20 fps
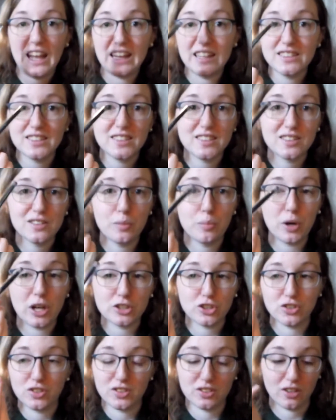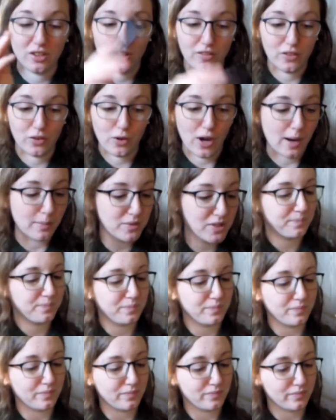The brush is still even wrapped.
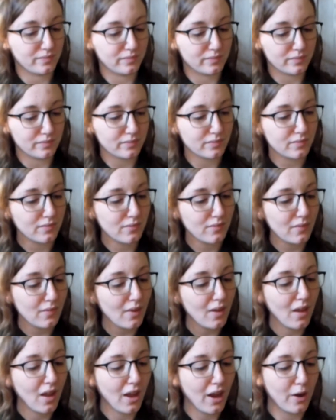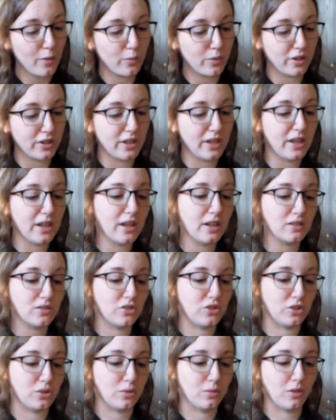I really
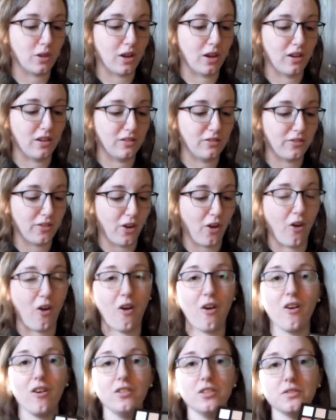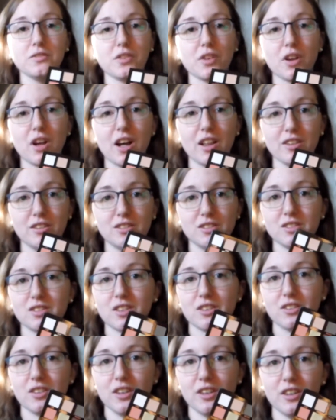do love all of the
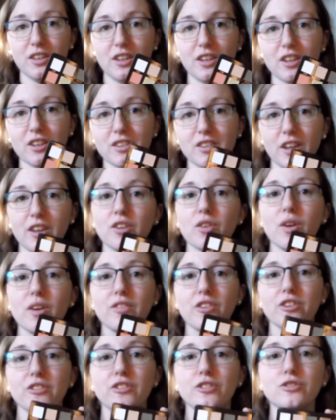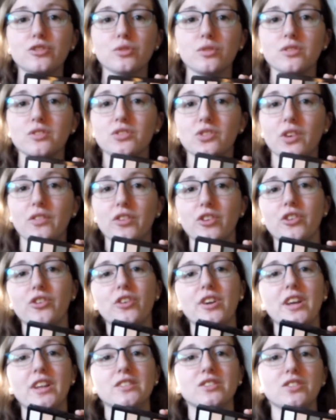colors that are in here. Like, you have your neutrals, you have your
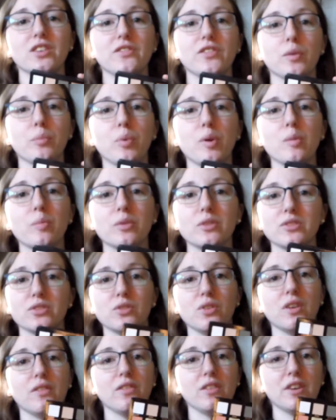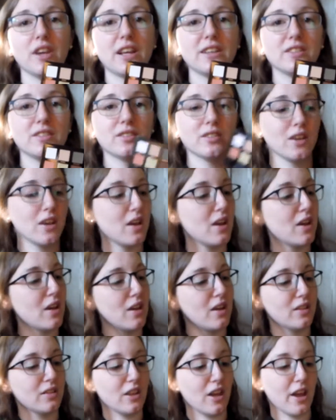greens, you have your purples, you have a nice
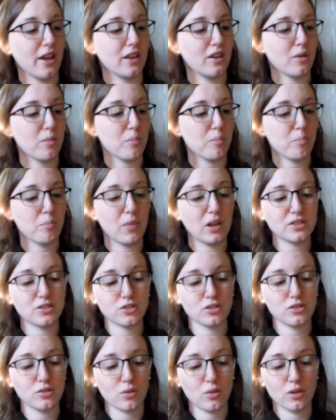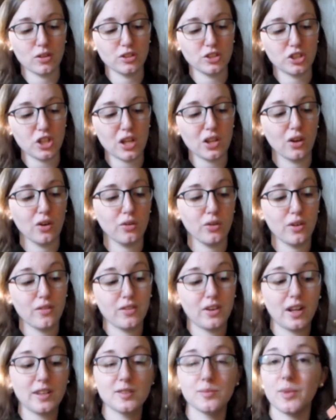like mustard orange yellow, you
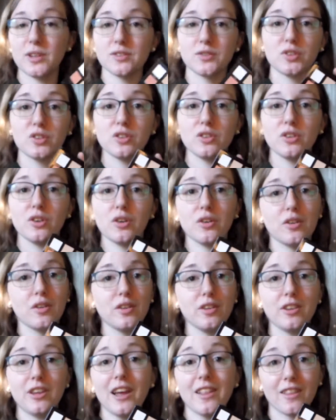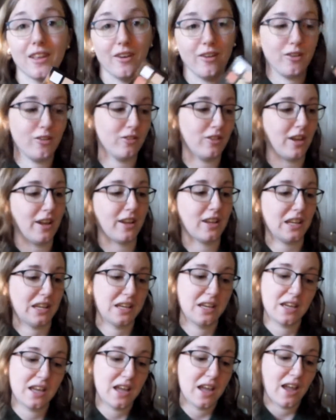have a nice mustard yellow. Like,
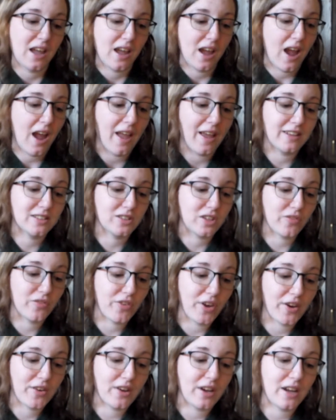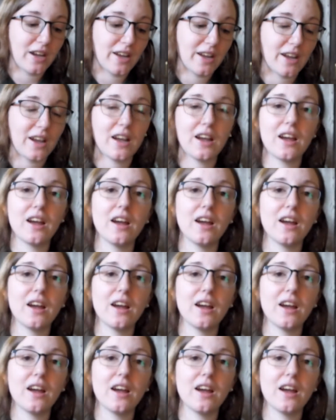it's a very